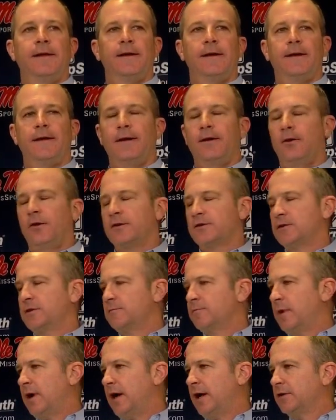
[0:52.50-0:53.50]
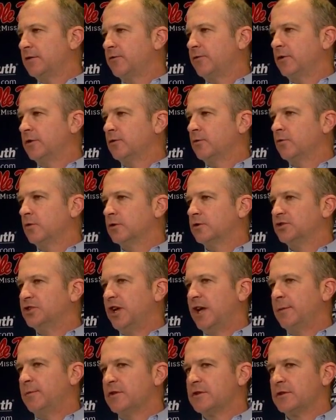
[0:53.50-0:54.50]
Auston Bousfield, Will
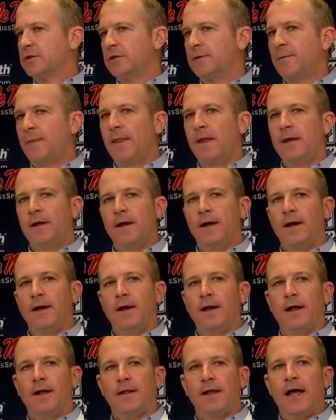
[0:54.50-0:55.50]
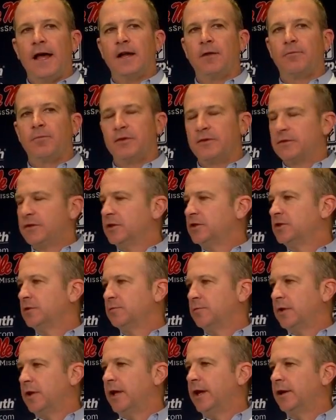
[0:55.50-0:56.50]
Jamison uh, a lot of position
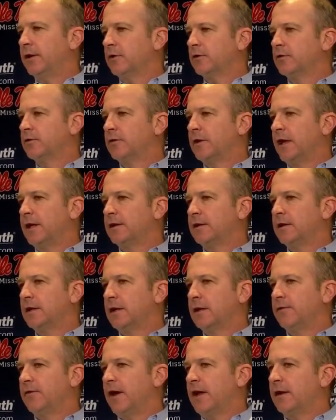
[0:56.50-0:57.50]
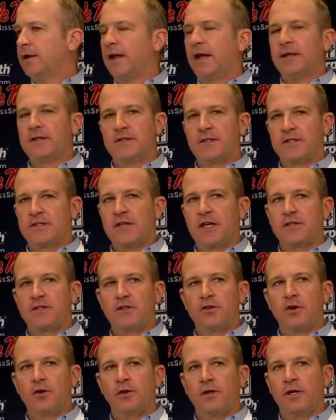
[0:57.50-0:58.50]
players that, that have had a lot of success
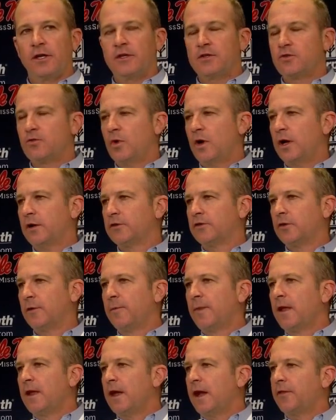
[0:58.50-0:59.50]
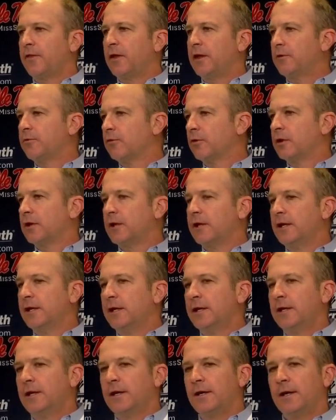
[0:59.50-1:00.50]
in our league as well. So I think really,
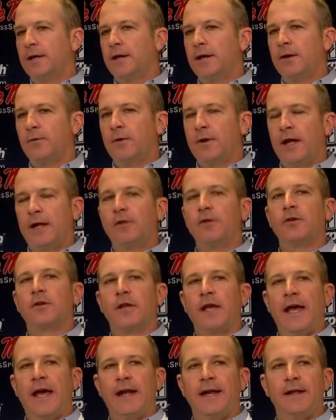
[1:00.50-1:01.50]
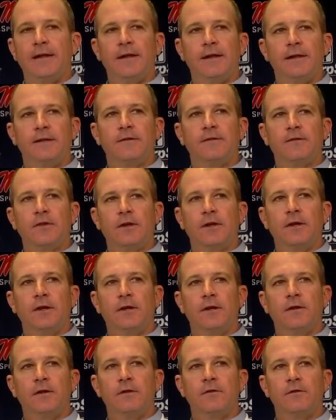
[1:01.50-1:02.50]
uh, when I look at it, it's
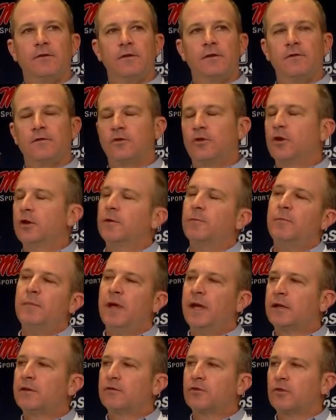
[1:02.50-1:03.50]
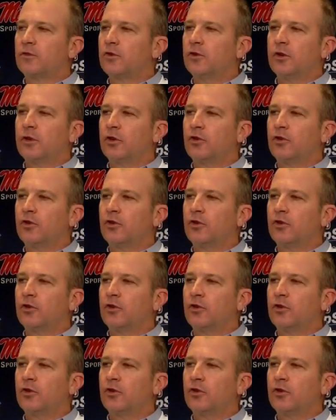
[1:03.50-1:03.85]
uh, as, as, good a mix or good a